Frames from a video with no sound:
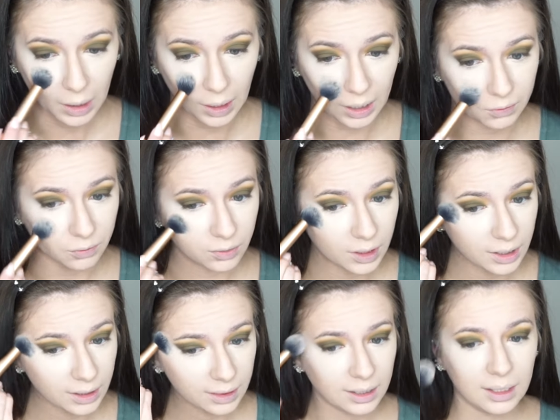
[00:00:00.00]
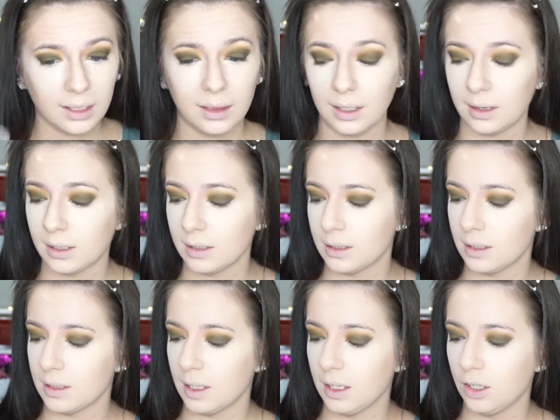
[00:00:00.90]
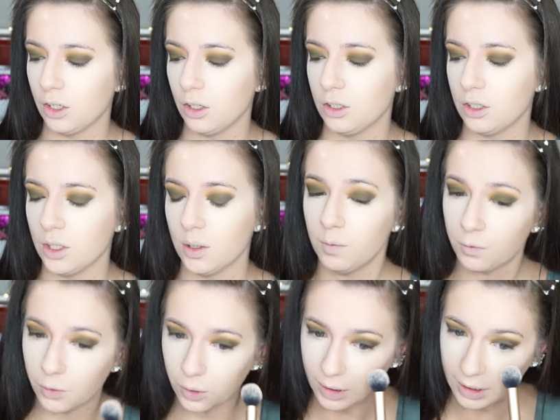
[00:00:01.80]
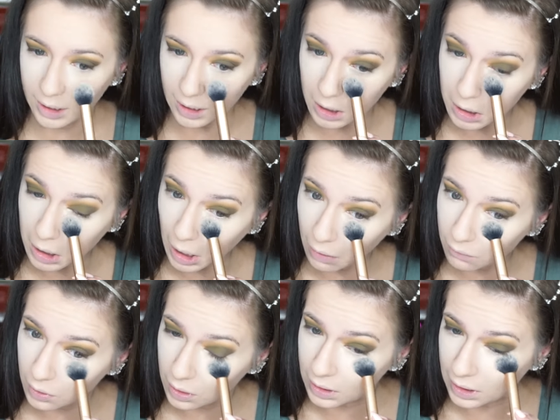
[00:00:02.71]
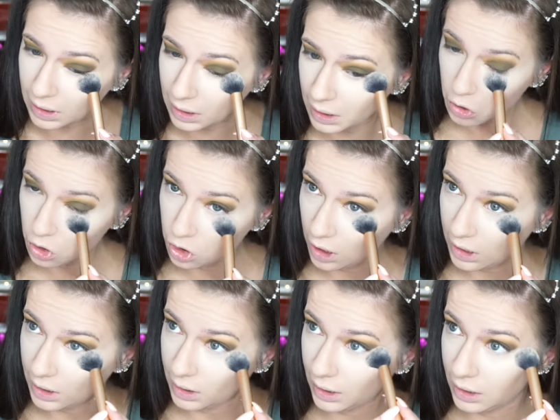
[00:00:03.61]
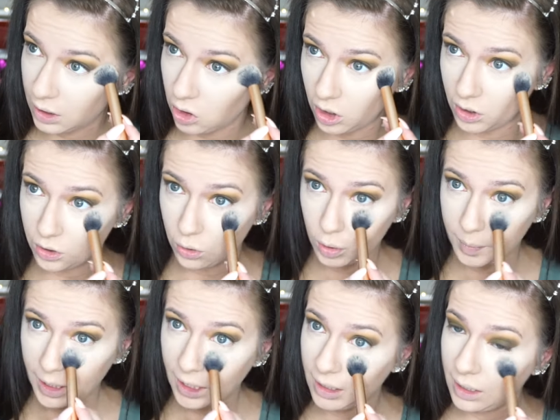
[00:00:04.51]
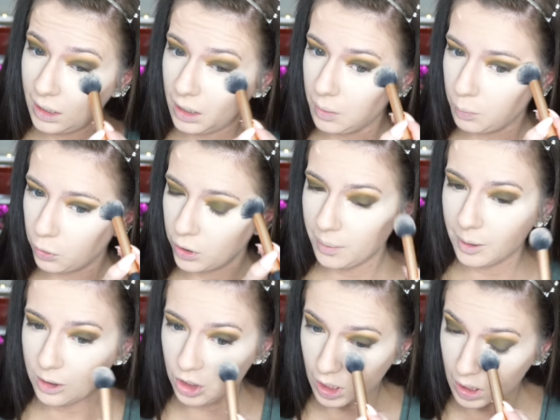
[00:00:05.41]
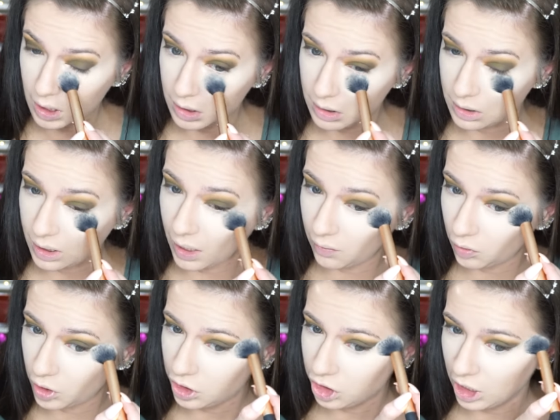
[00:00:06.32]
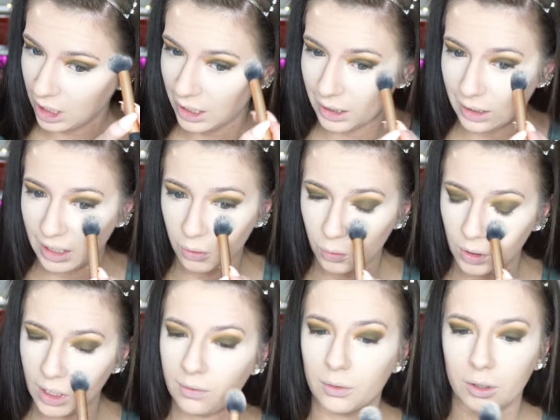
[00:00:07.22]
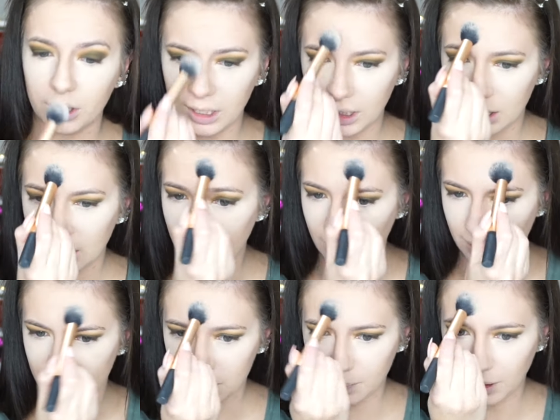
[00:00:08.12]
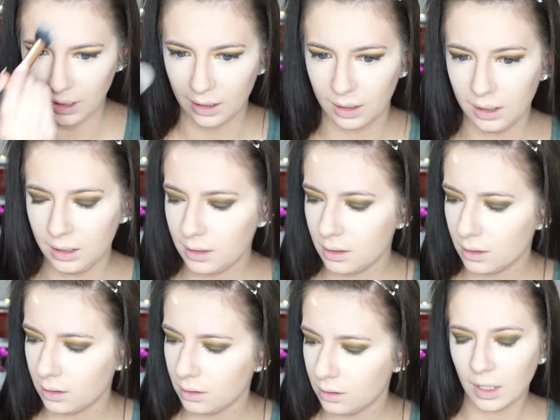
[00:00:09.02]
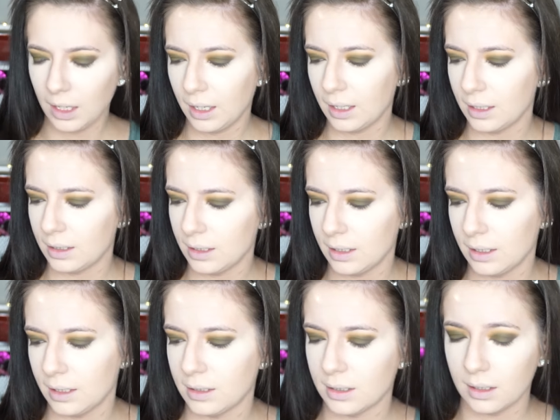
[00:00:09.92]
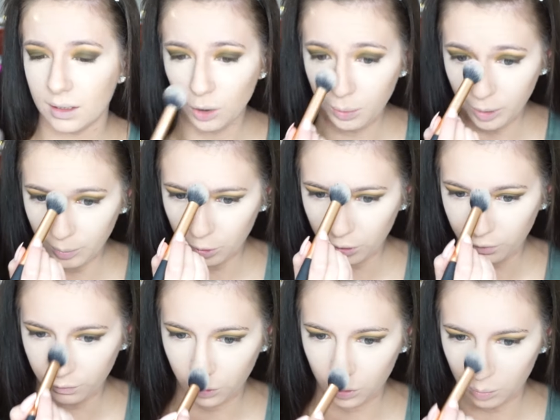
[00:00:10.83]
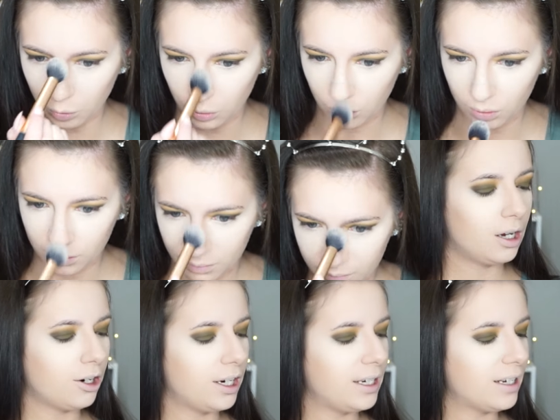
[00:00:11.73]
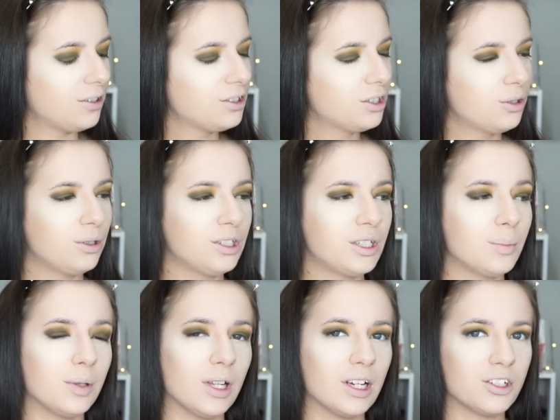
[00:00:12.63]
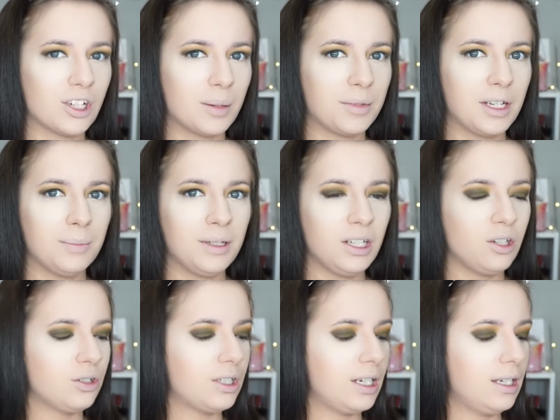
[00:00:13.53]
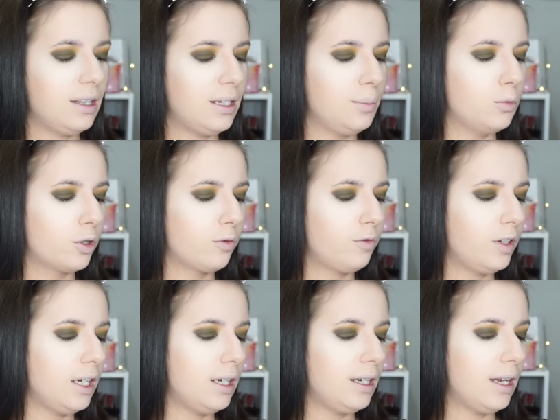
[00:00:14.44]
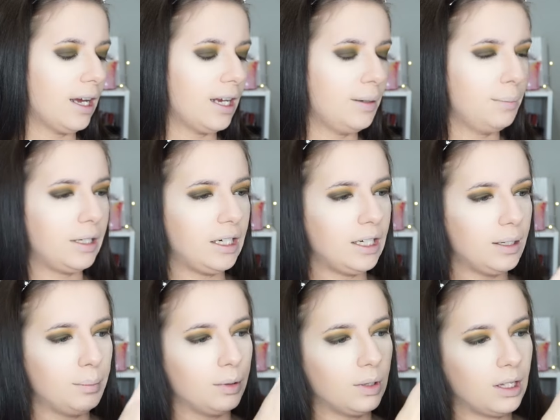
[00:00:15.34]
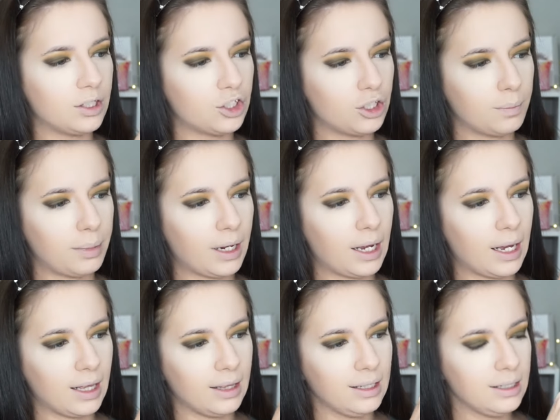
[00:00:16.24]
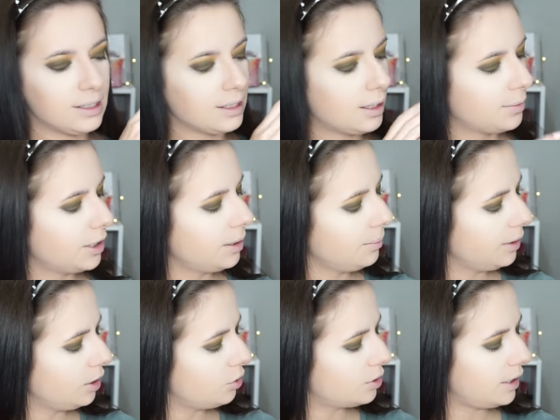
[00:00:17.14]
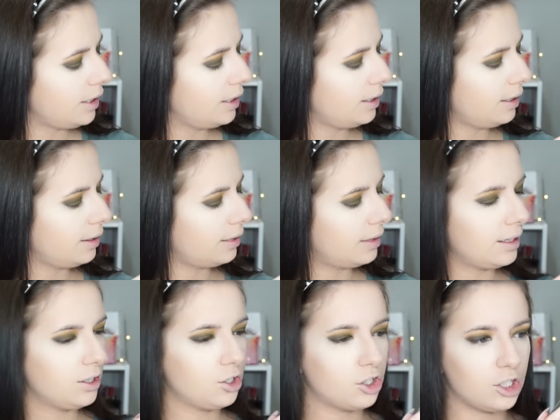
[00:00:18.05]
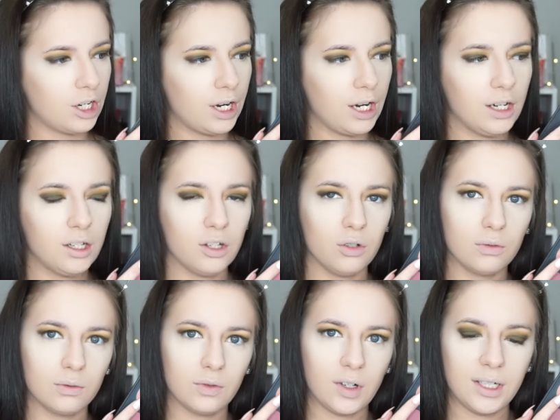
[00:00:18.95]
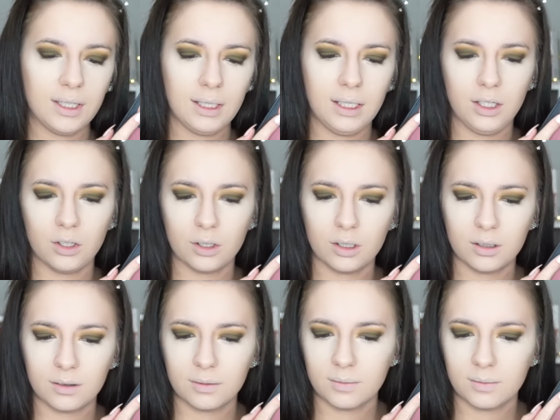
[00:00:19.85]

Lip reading: I really think that this is a good dupe for the Kat Von D Shade and Light Contour Palette. Pretty much has every shade that you will ever need in this palette, and it's a little bit more affordable. Alright, now to go into blush, I'm going to be using the Morphe 9B Blush Palette, and I'm going to be using this shade right here.